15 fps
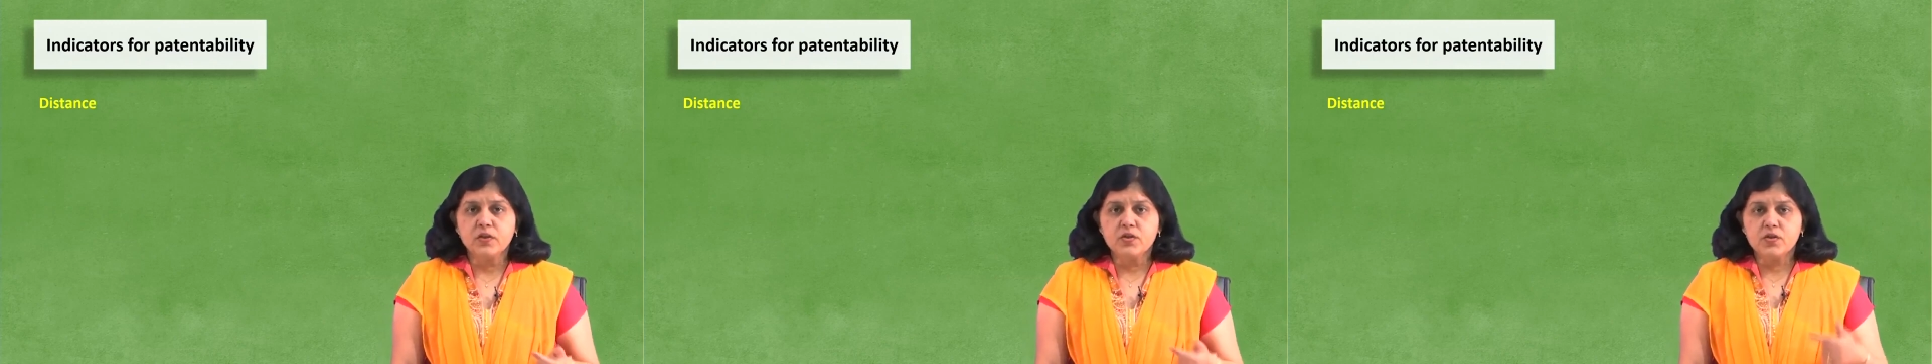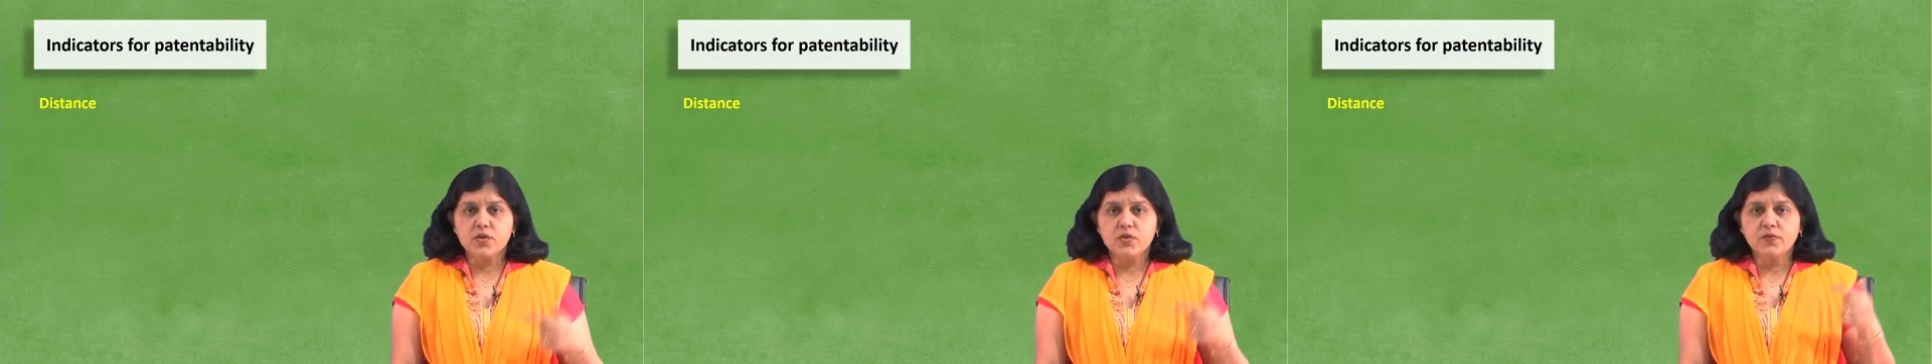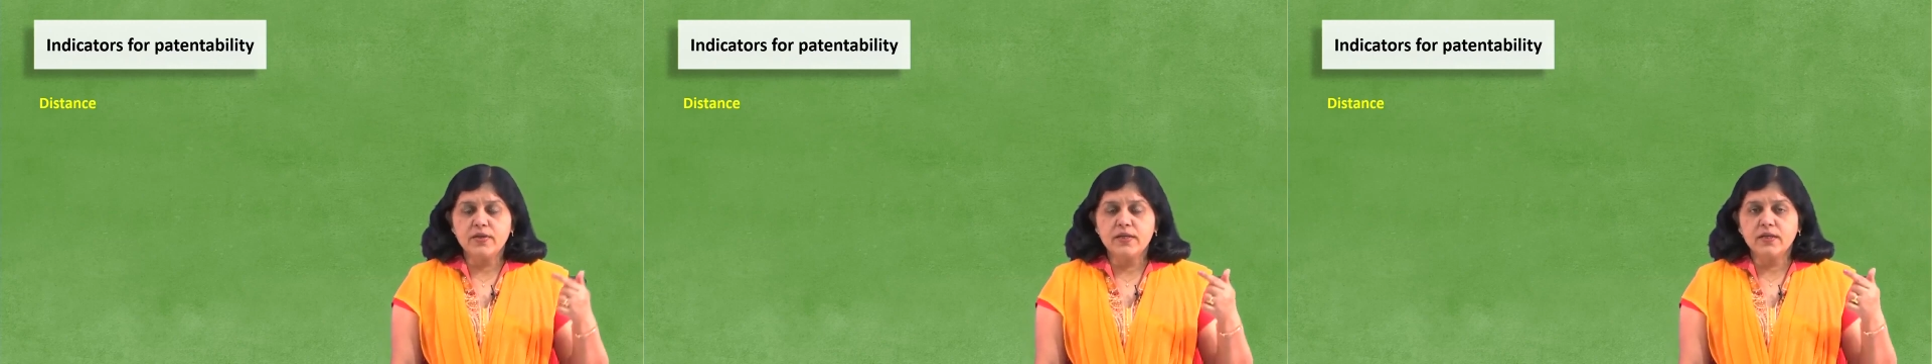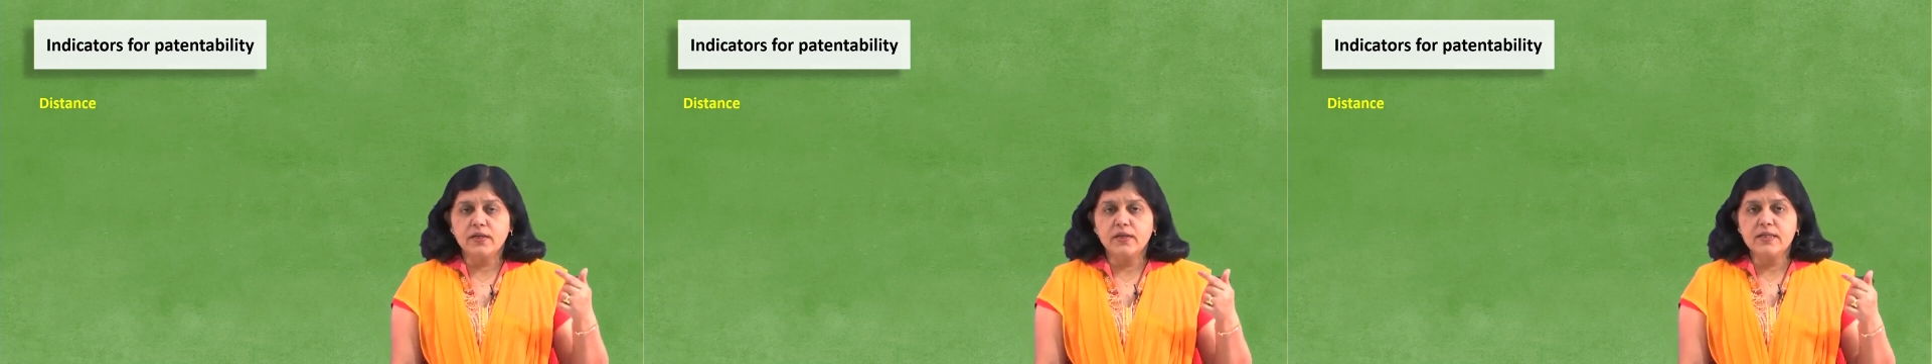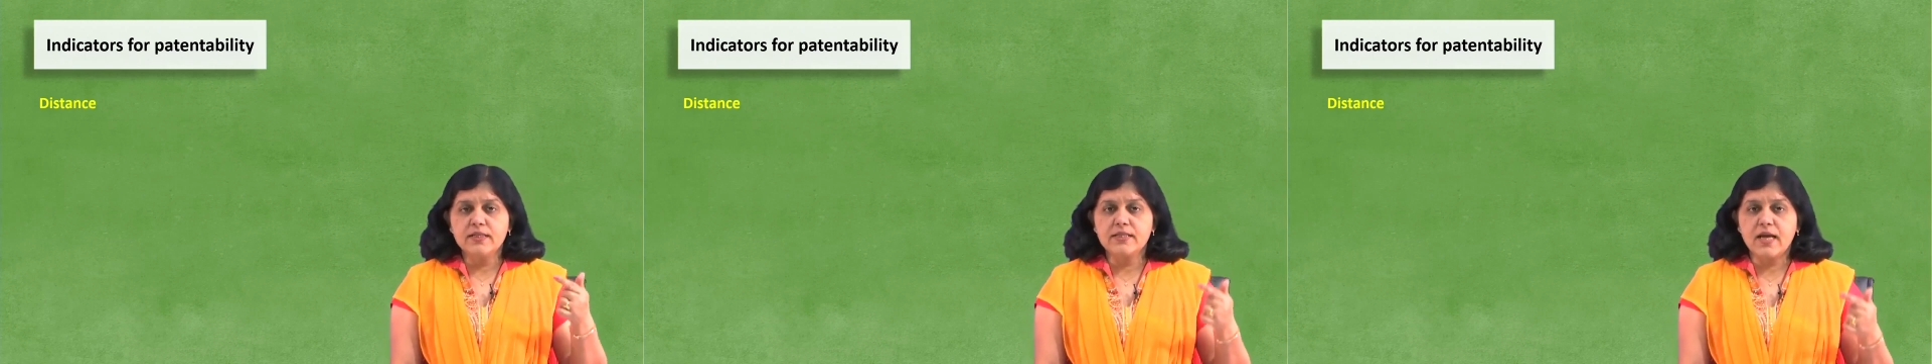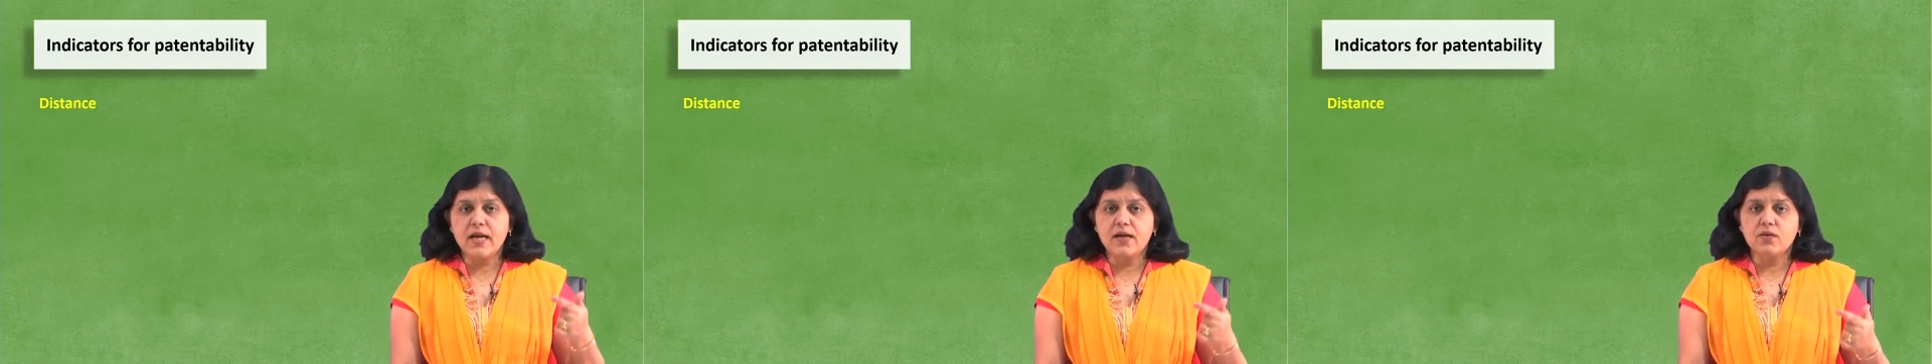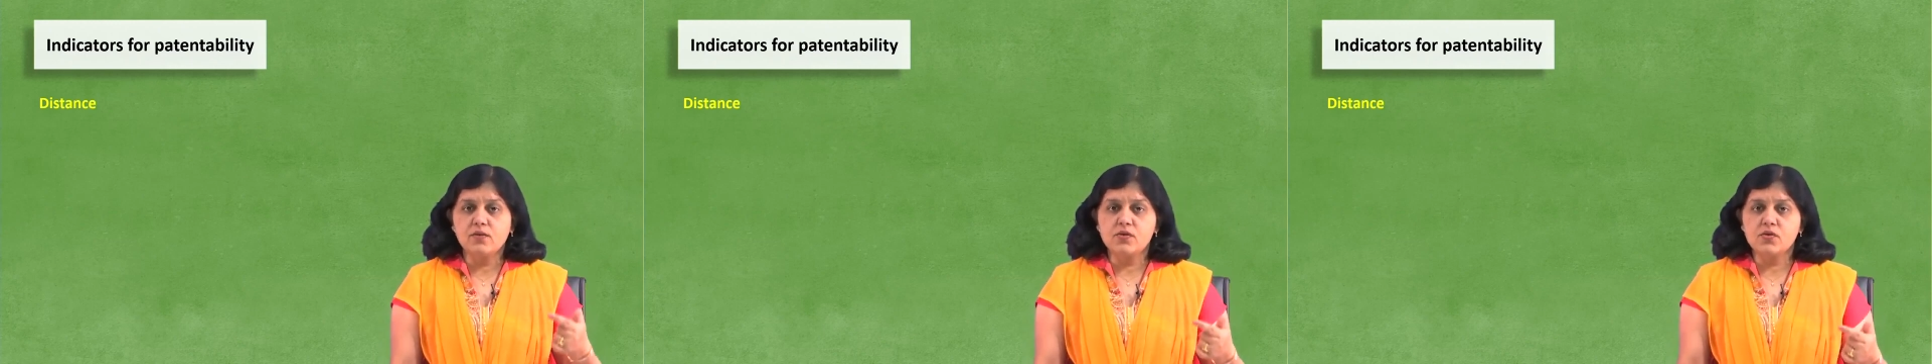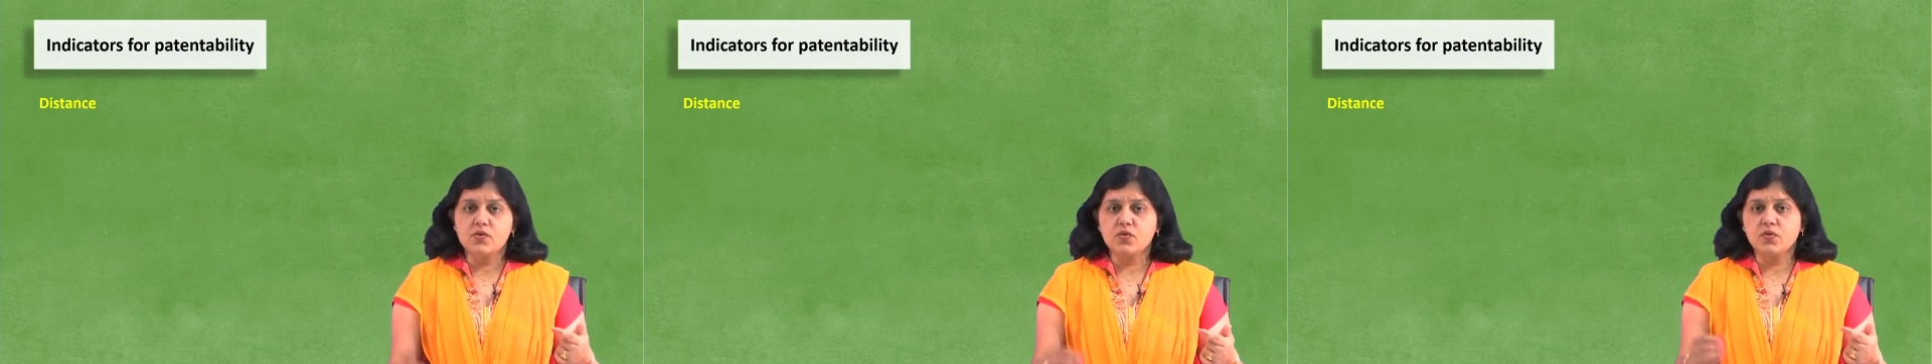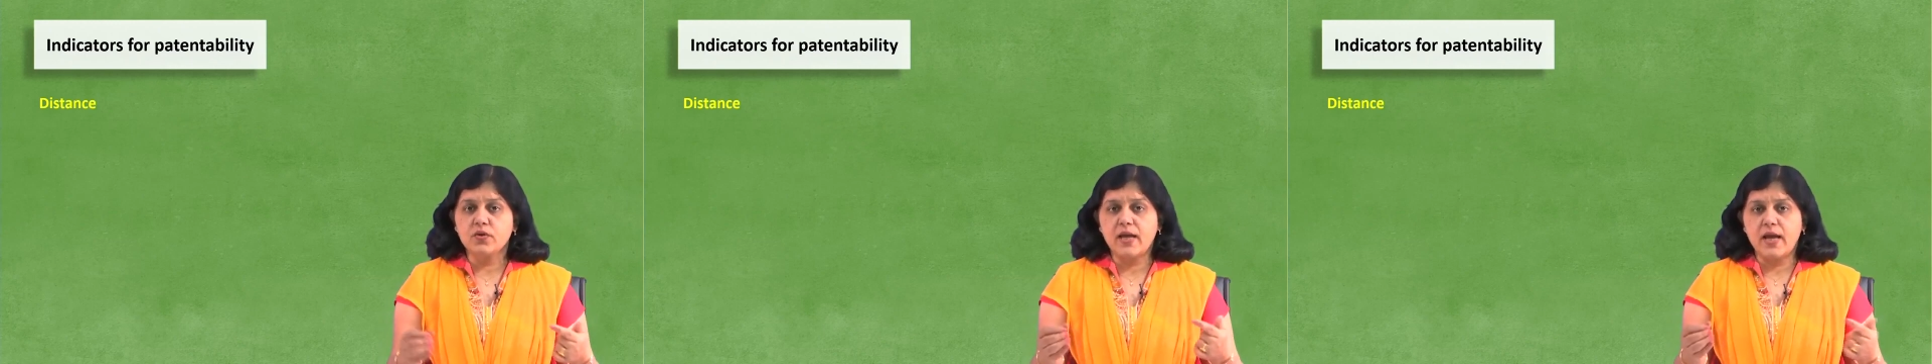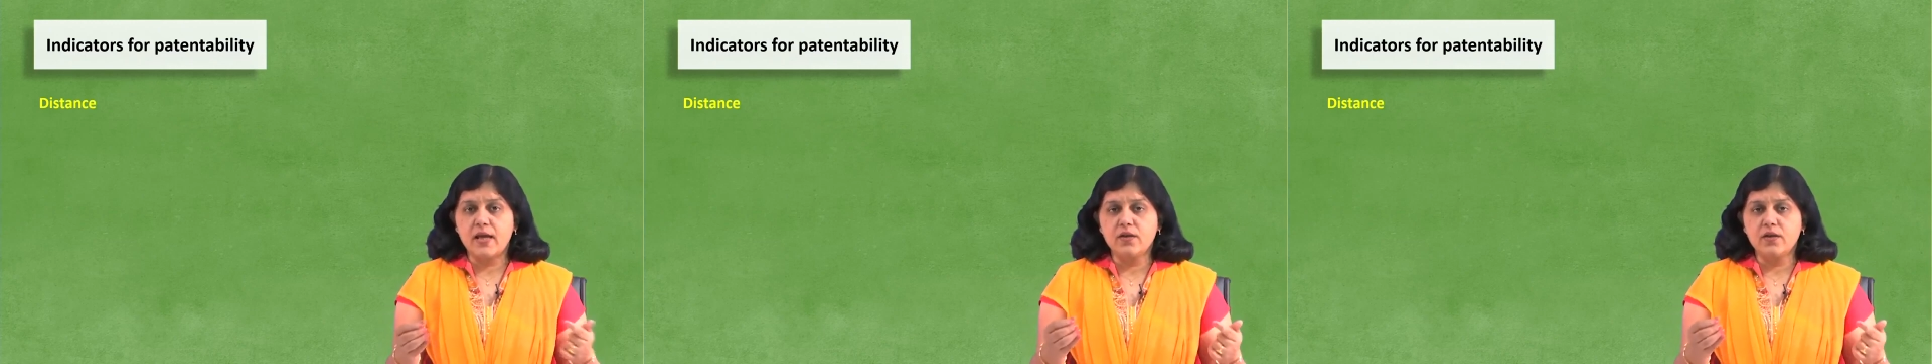So, you will decide also